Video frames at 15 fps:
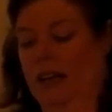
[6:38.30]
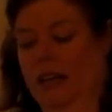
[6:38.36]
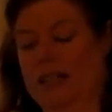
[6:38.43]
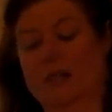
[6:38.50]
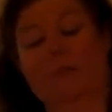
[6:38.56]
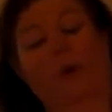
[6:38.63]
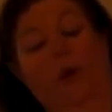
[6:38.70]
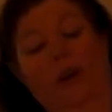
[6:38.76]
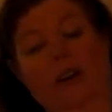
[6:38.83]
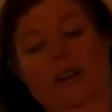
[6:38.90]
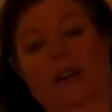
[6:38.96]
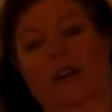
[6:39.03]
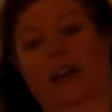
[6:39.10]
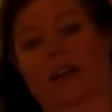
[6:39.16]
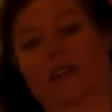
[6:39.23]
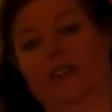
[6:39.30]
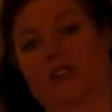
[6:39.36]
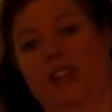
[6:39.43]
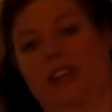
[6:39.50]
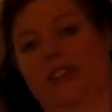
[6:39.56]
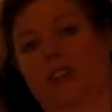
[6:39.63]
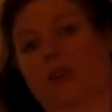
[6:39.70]
It's important to
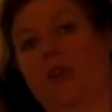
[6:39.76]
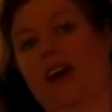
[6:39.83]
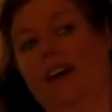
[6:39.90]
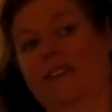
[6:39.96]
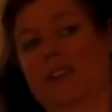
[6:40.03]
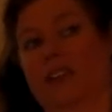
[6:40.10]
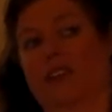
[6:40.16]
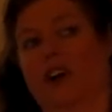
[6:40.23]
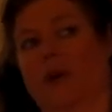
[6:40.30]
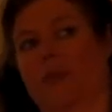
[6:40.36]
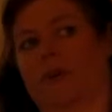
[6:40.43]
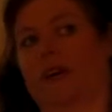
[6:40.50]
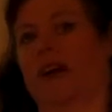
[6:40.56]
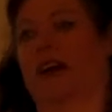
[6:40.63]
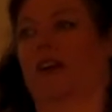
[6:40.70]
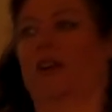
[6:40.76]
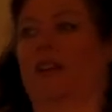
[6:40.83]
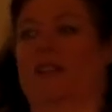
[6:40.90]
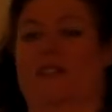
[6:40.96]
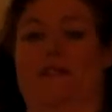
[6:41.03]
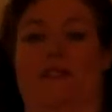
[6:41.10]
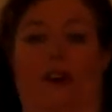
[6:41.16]
understand that you have to interpret not only the